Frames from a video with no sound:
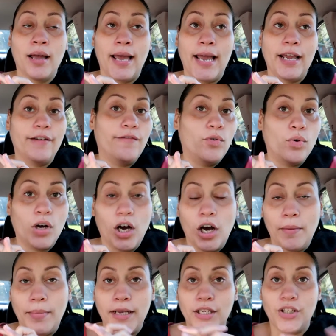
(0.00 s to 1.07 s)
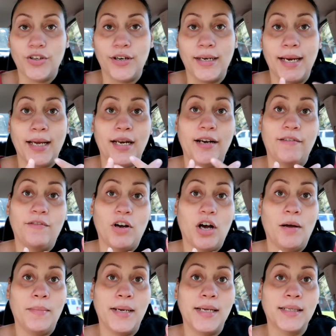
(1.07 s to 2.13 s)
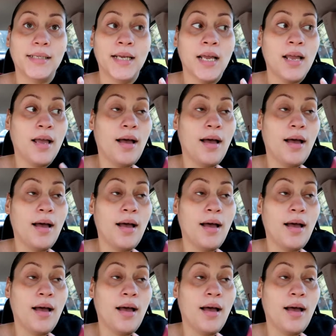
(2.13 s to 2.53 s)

hateful comments or negative comments.